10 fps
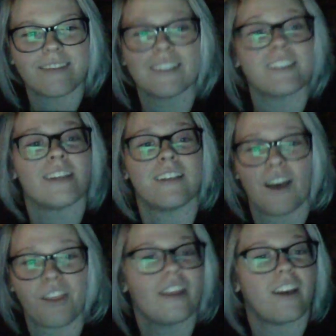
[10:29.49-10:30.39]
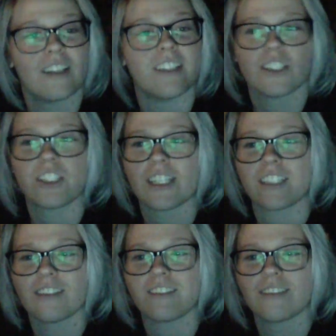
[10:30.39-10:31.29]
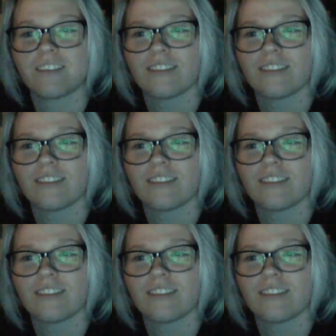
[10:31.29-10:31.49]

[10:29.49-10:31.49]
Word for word: There's nothing on his channel.